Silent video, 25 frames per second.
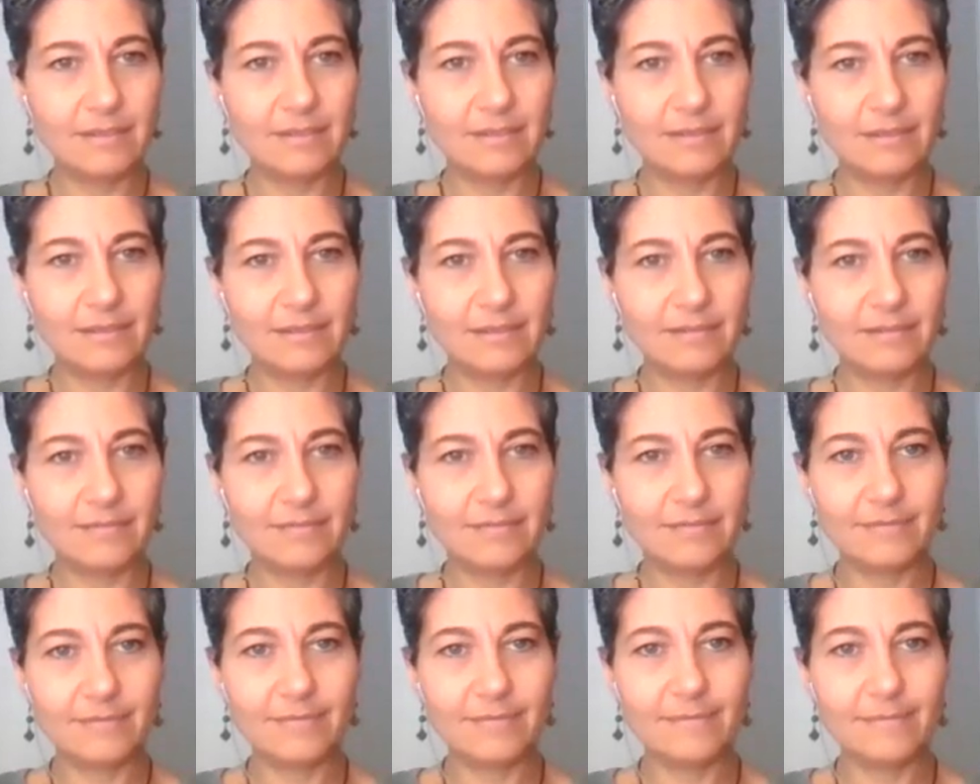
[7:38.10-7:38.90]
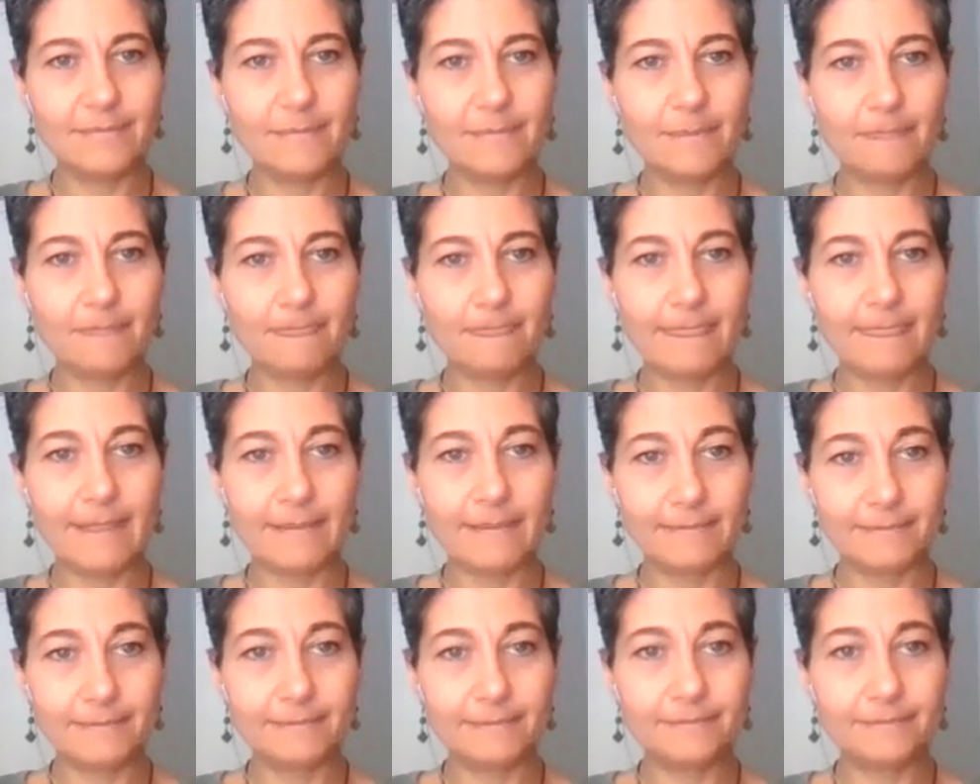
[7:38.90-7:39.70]

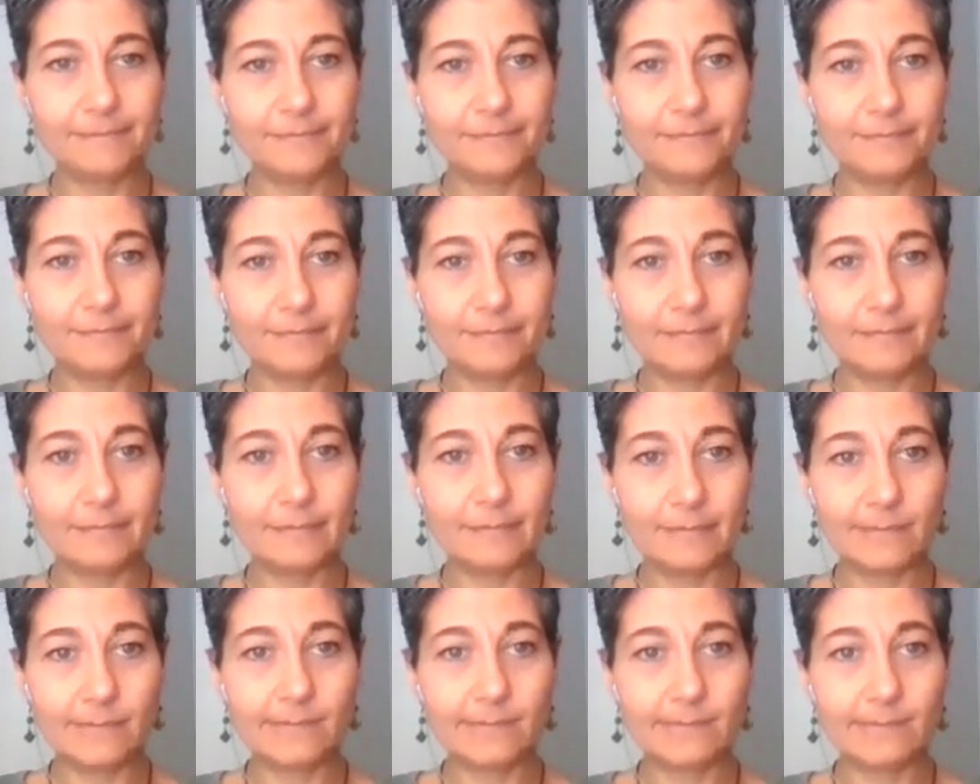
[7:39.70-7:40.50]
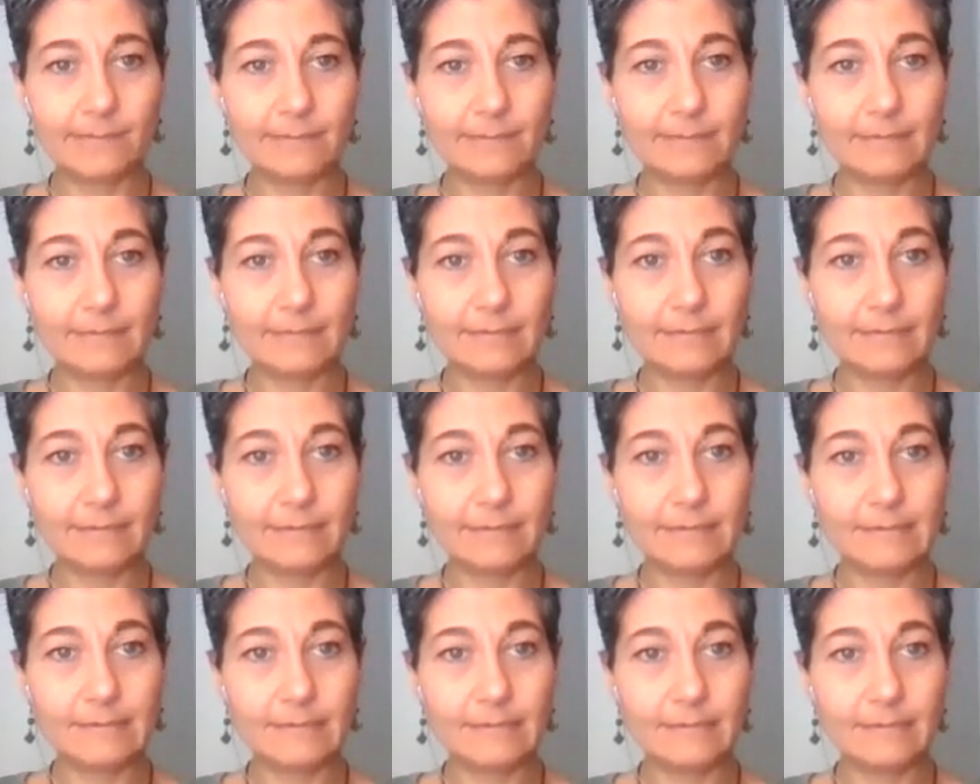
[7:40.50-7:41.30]

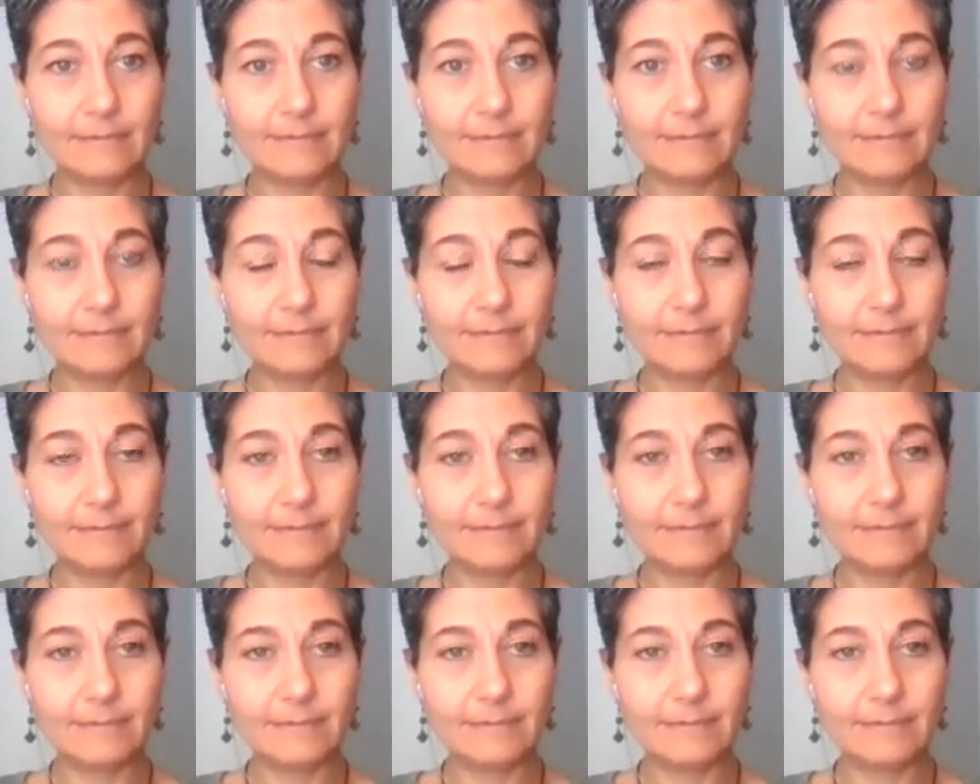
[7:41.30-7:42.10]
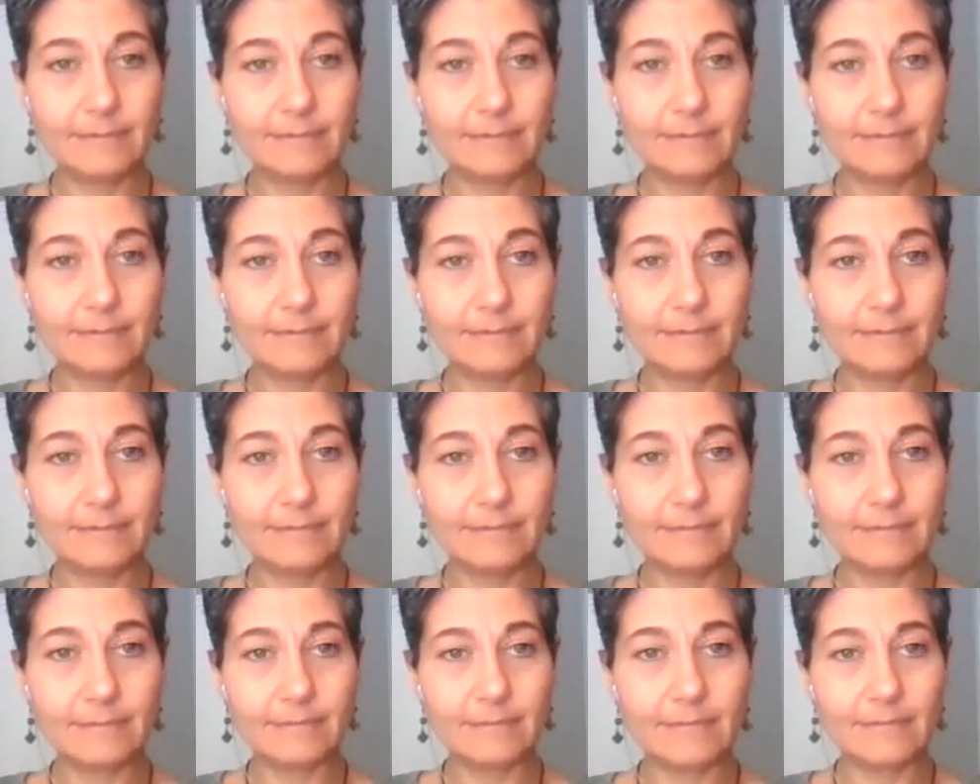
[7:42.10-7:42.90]

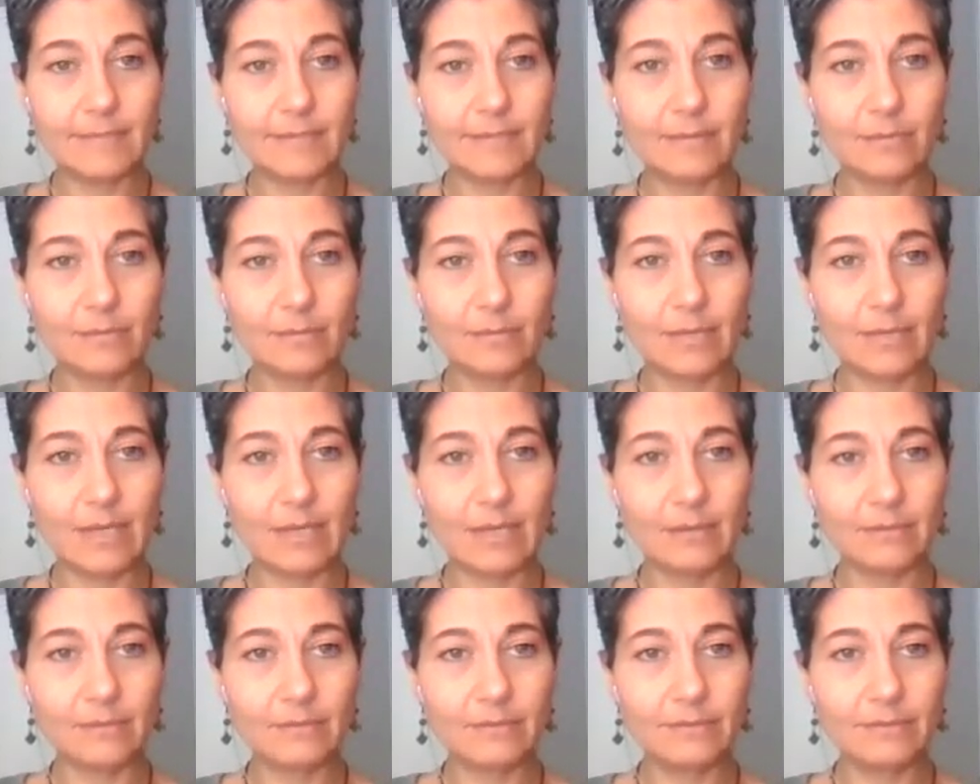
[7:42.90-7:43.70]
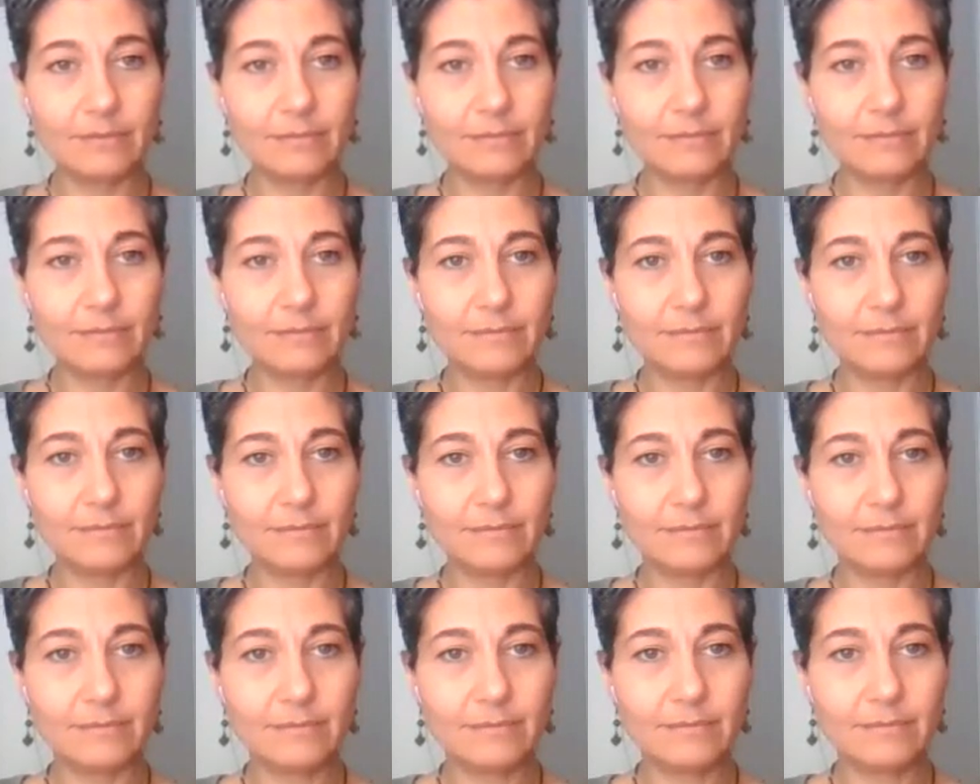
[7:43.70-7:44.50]

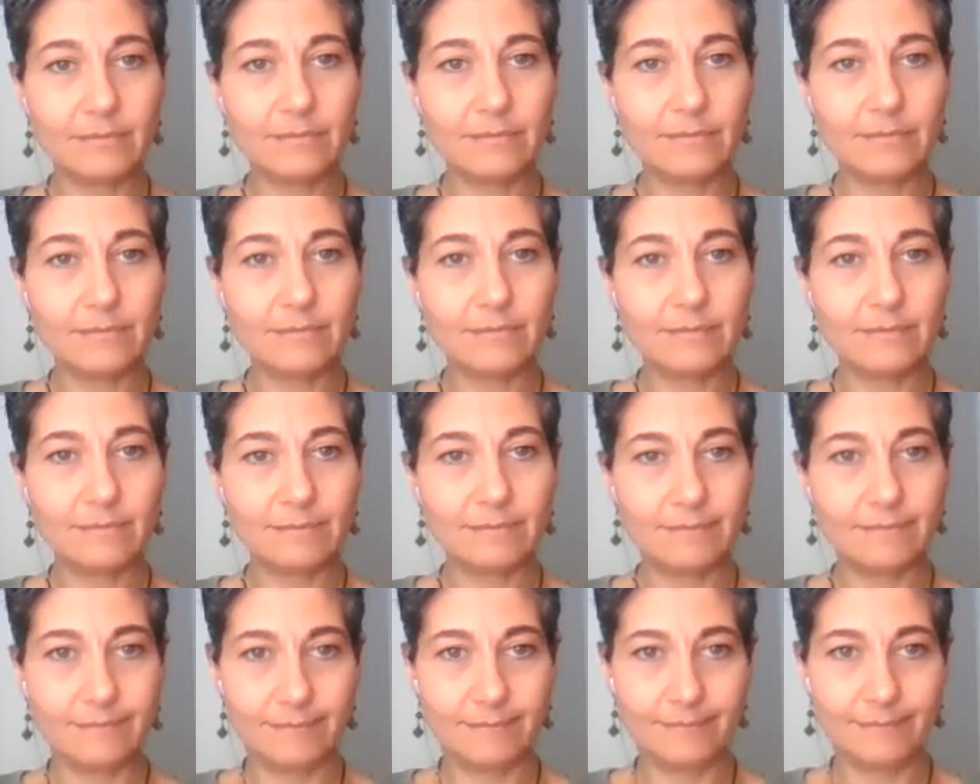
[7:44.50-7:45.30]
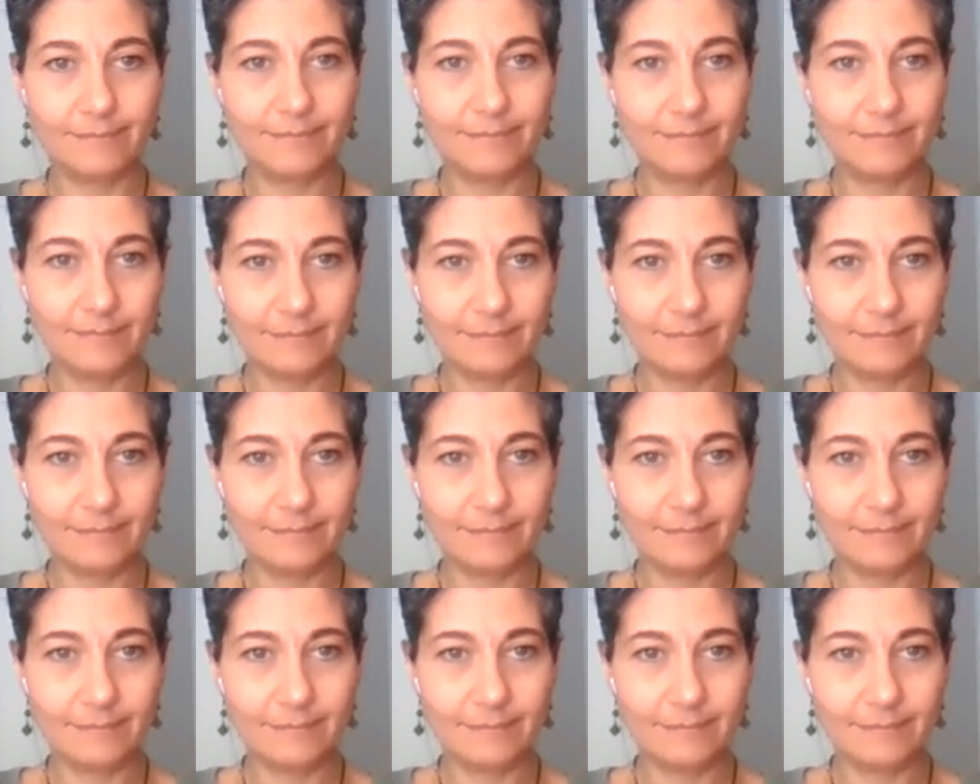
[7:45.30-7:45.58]
(silent)